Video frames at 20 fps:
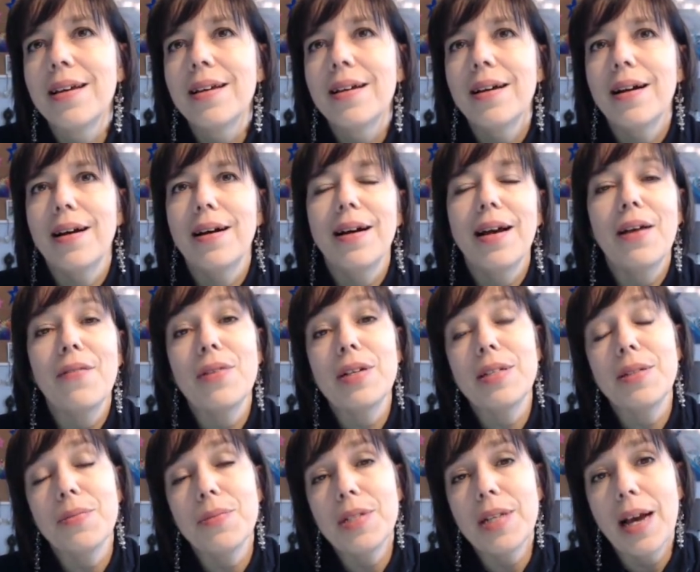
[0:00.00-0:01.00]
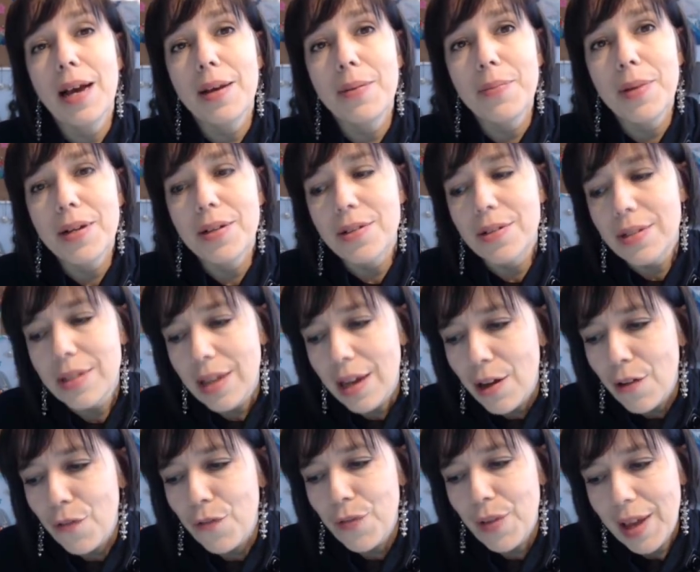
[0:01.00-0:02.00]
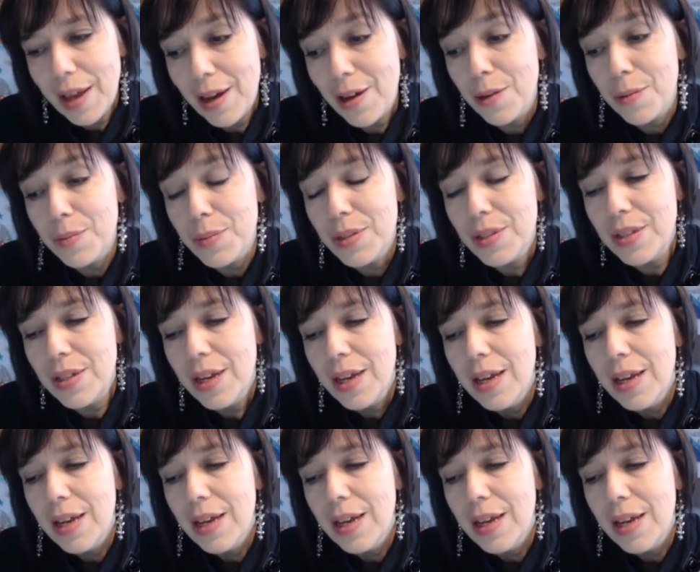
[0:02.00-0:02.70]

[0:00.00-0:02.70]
Having some time by yourself helps.